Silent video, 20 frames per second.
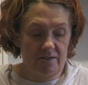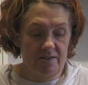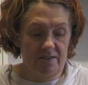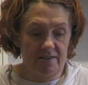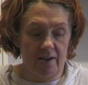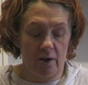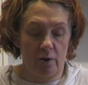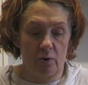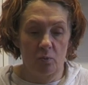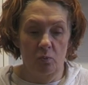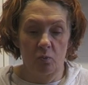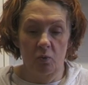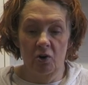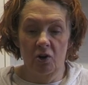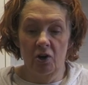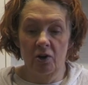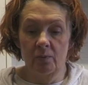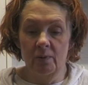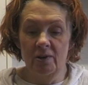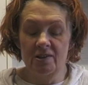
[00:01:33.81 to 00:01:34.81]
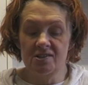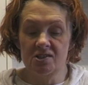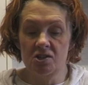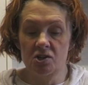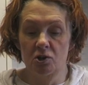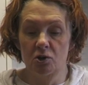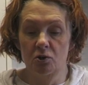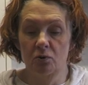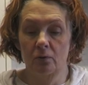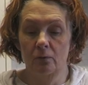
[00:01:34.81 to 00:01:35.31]
So we're going
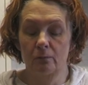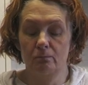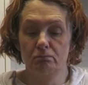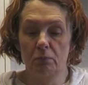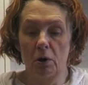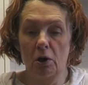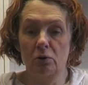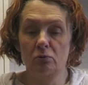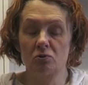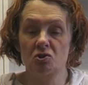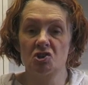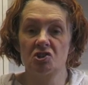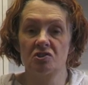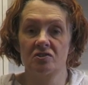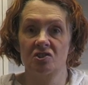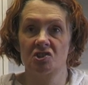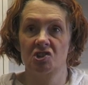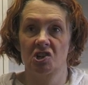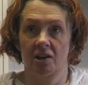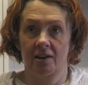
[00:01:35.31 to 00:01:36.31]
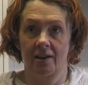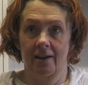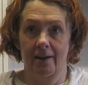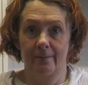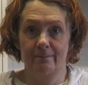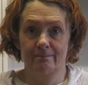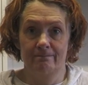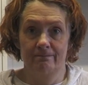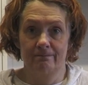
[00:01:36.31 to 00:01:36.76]
to poach the chicken.